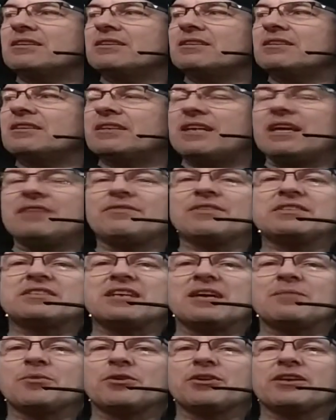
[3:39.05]

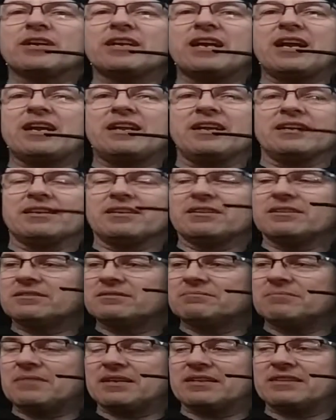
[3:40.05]
even-tempered Canadian.
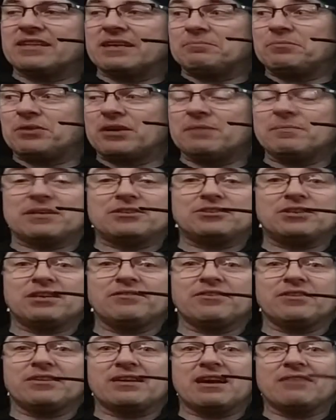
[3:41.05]
Like pretty much
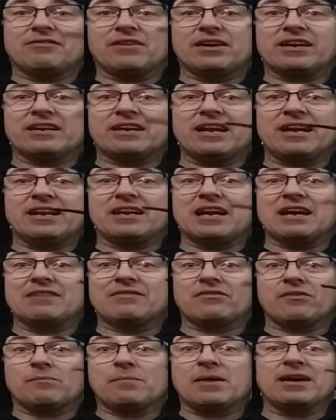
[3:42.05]
every Canadian I've
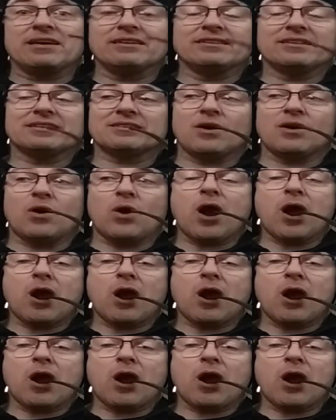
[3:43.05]
ever met. So